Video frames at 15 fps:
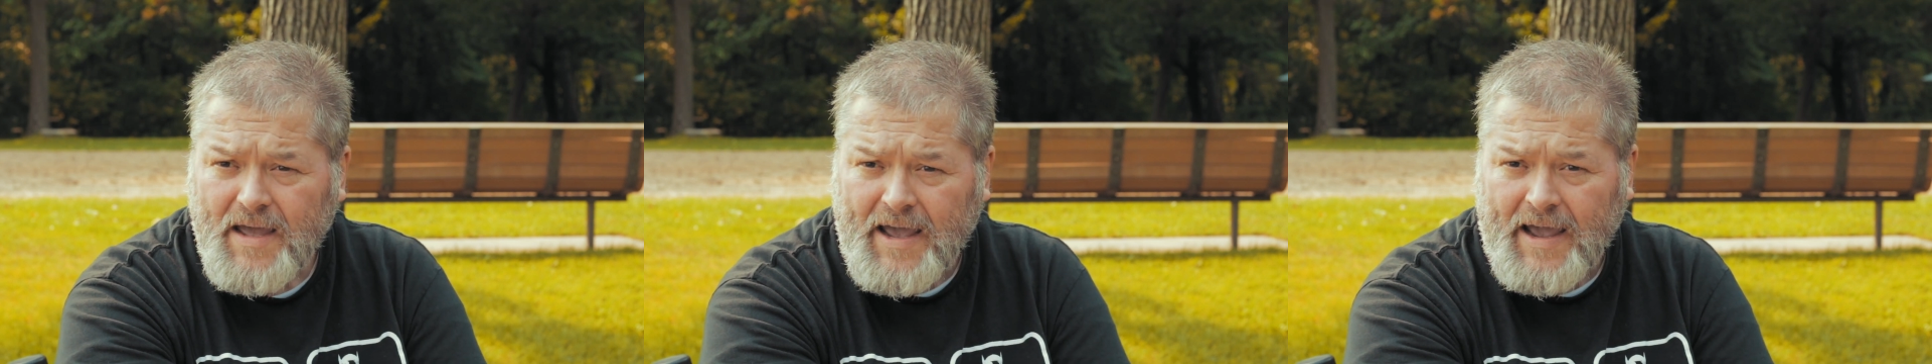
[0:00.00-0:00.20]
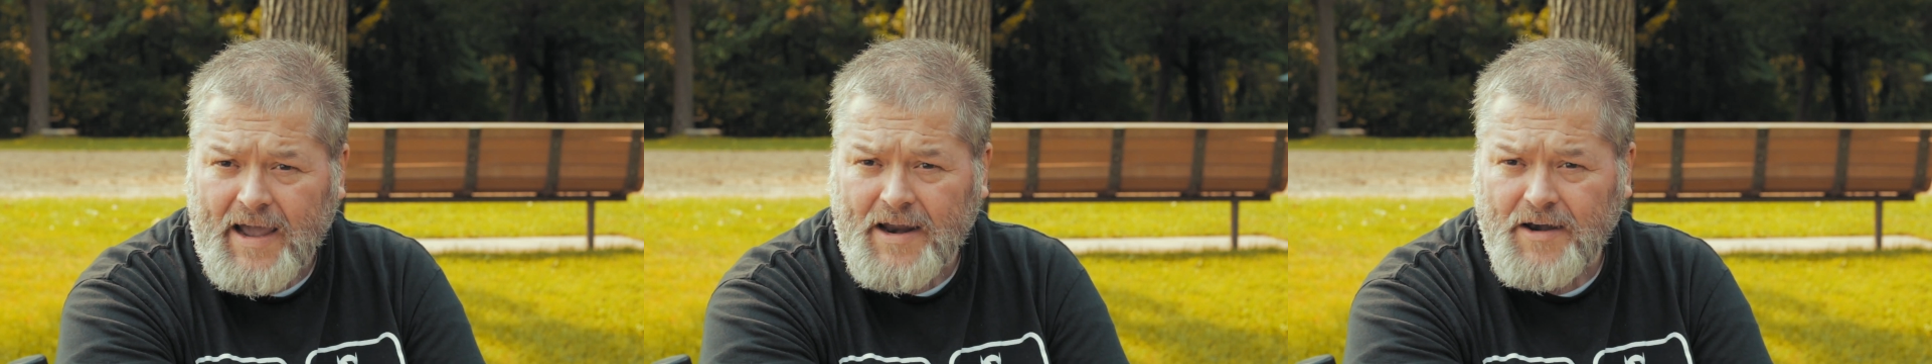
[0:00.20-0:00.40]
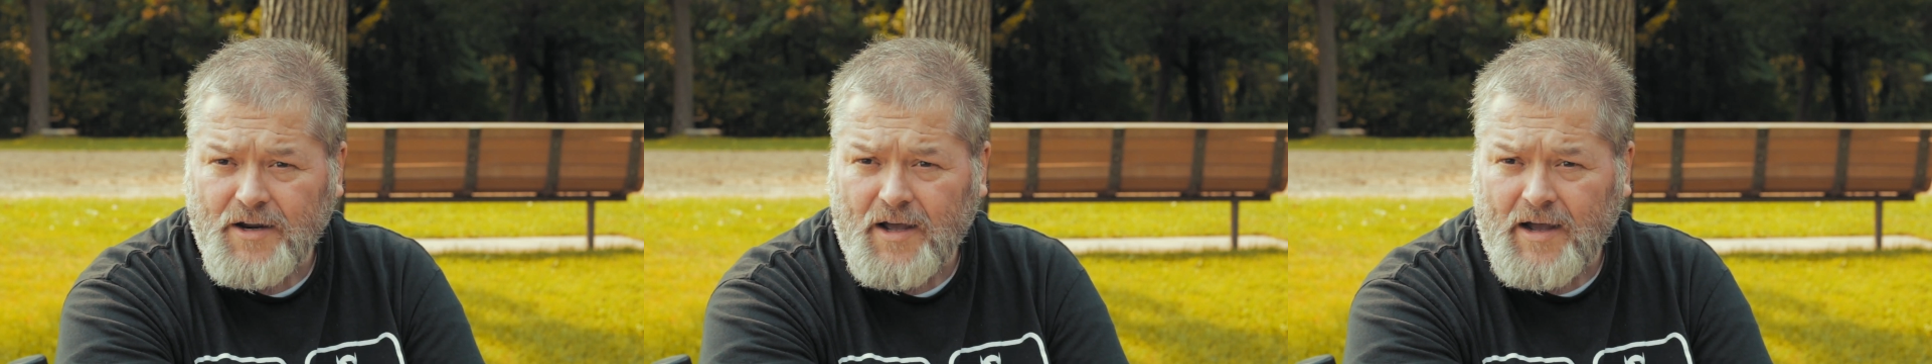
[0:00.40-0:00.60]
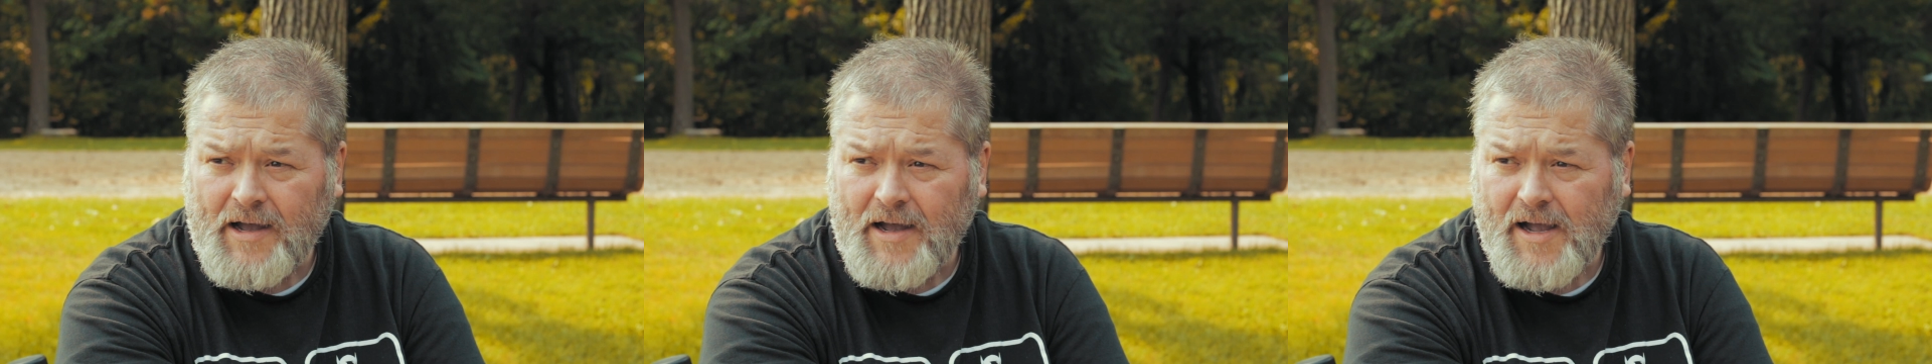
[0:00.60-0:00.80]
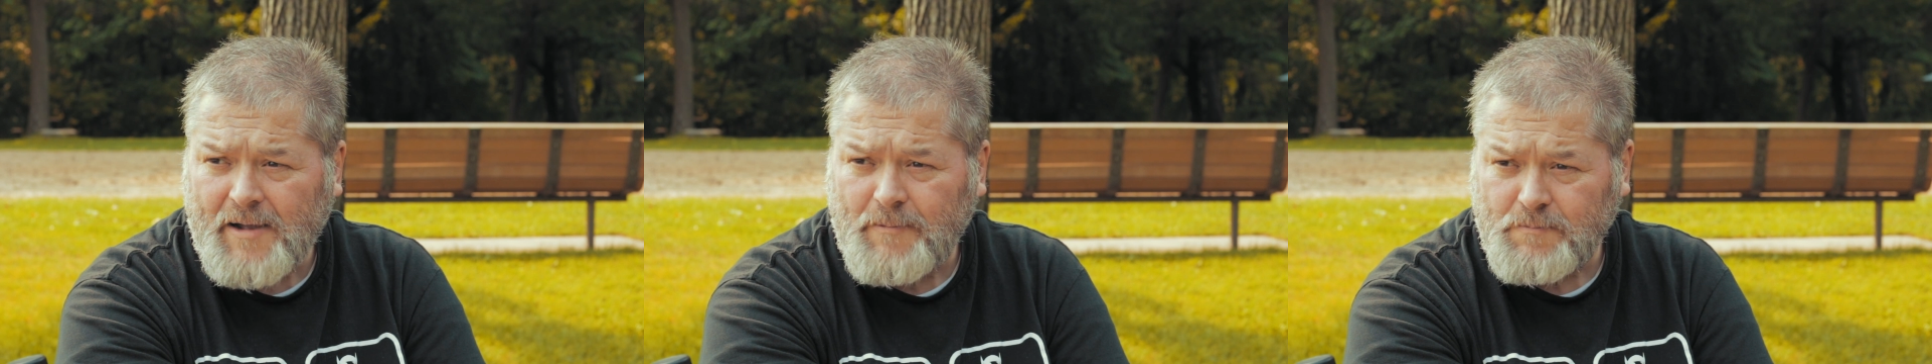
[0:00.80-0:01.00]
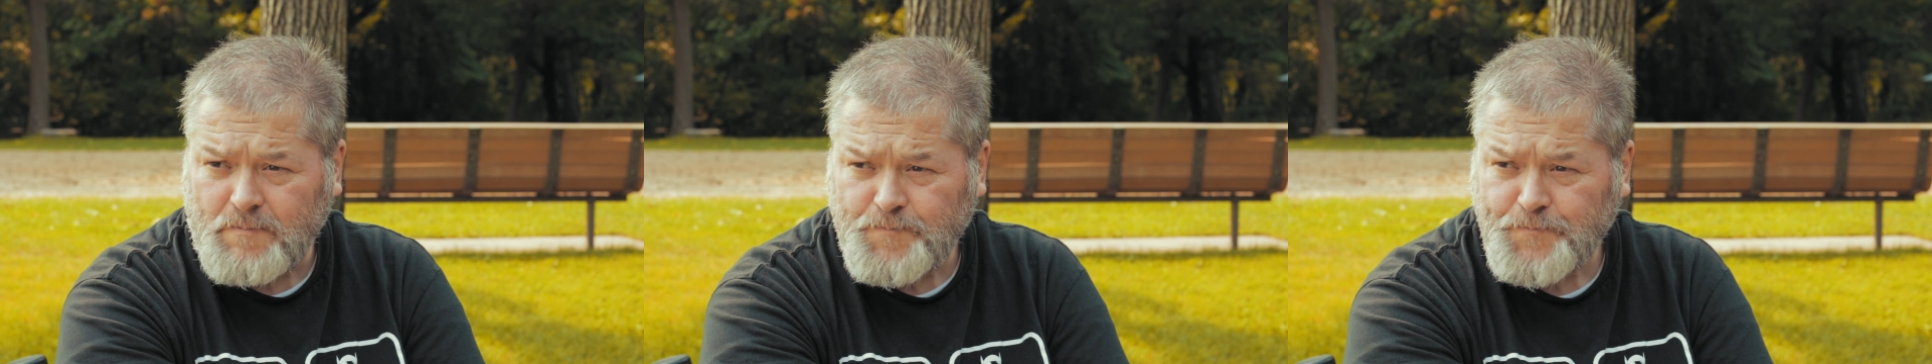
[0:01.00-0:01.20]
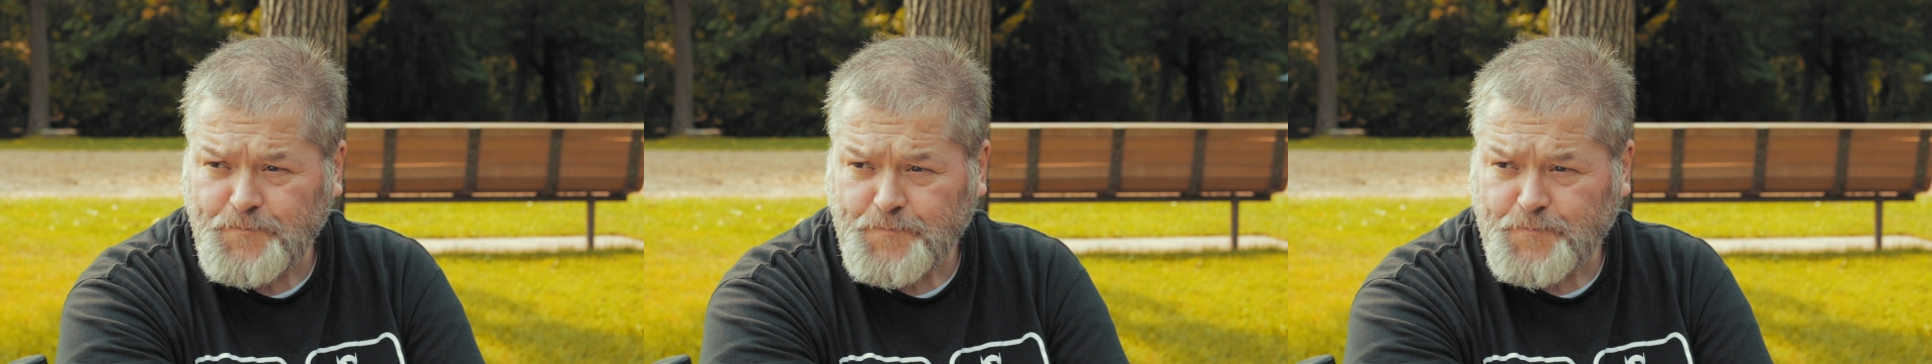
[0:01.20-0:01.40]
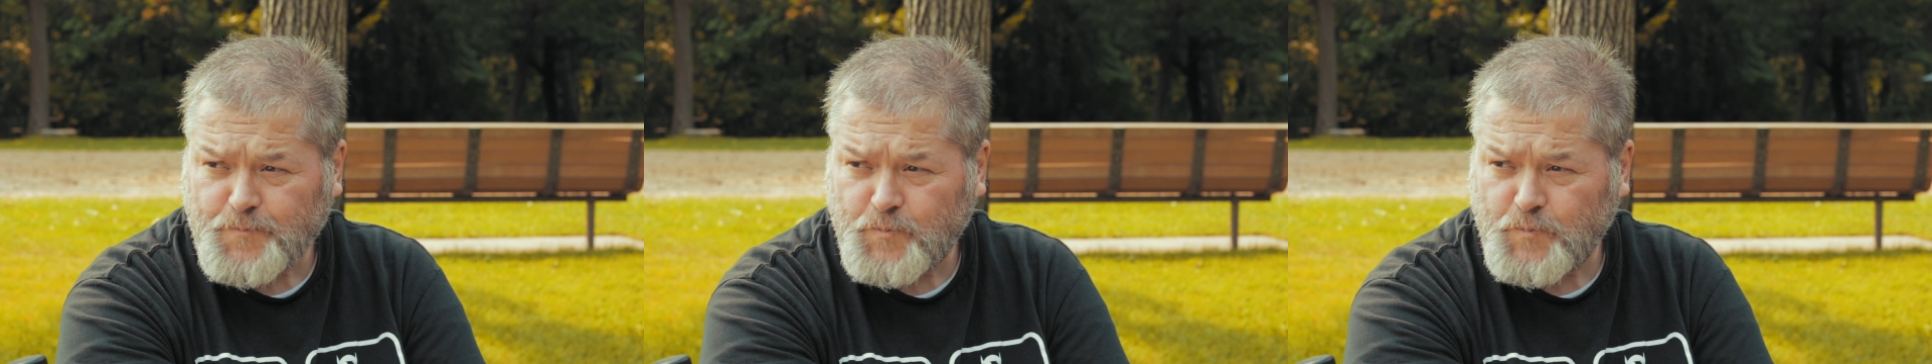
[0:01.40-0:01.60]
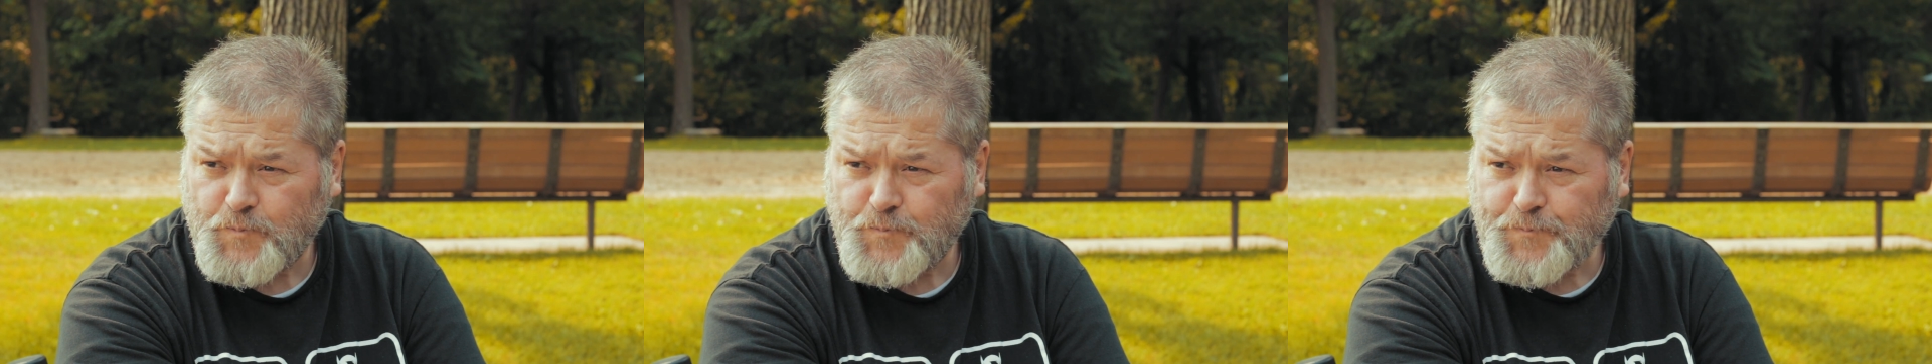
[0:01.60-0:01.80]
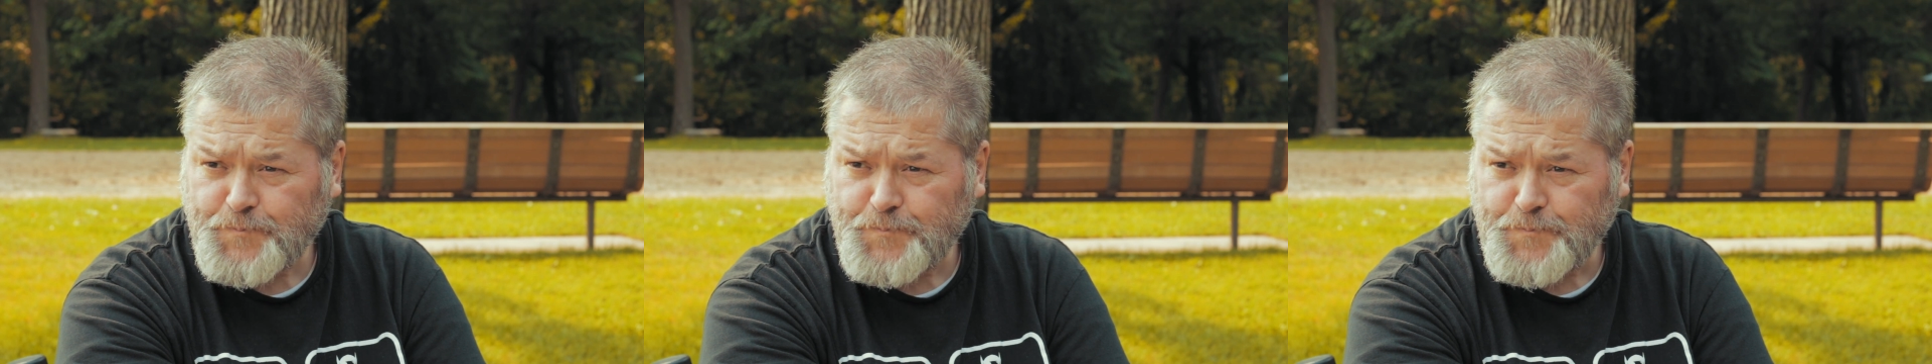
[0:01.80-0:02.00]
And
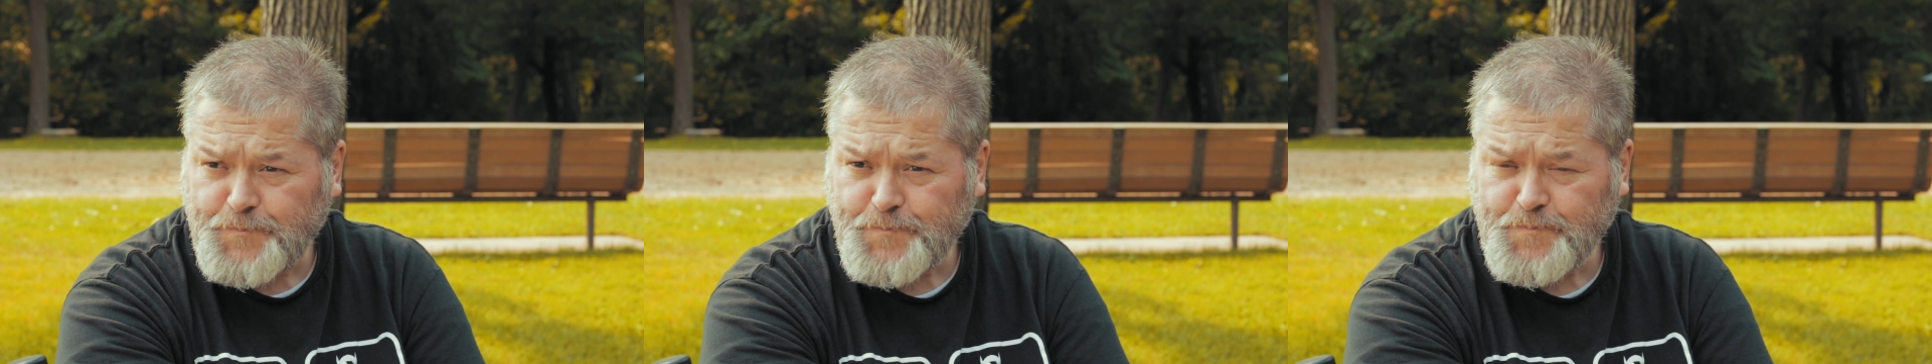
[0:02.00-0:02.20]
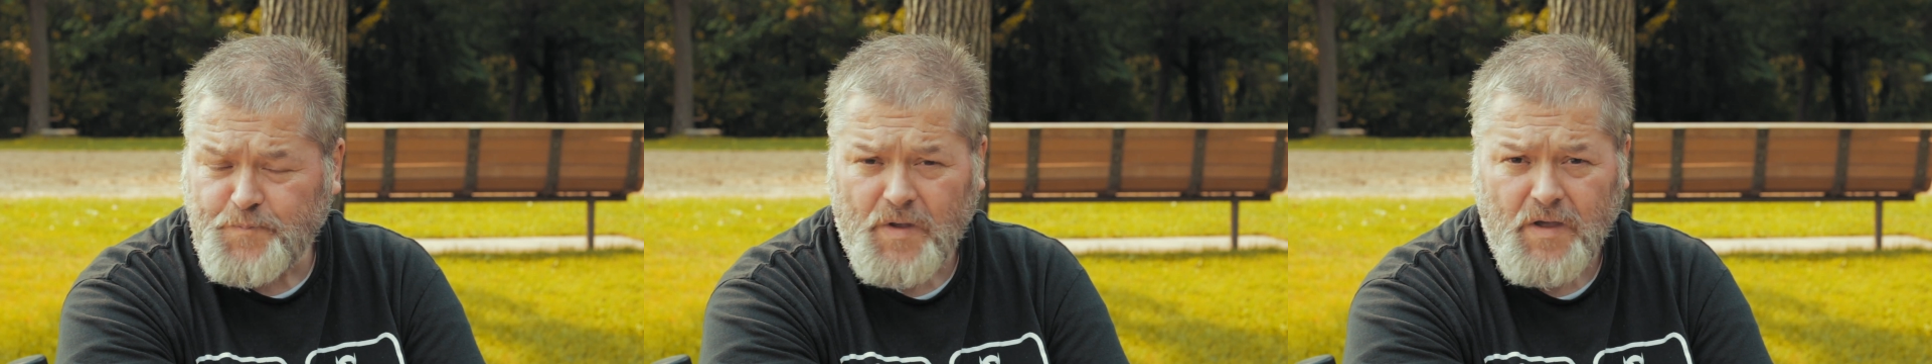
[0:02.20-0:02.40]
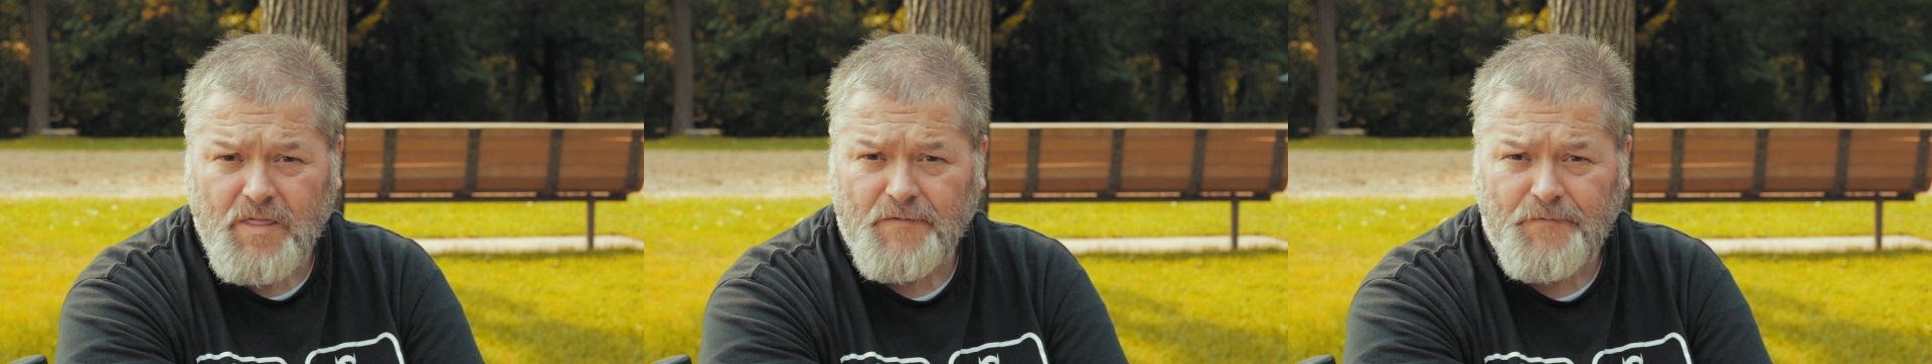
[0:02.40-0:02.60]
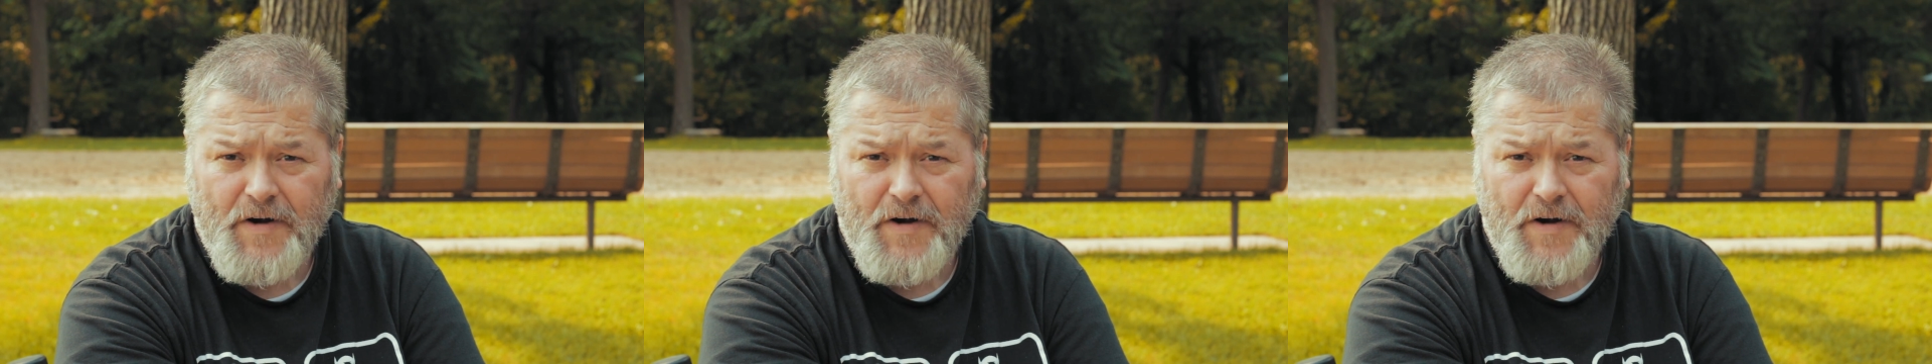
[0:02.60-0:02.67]
the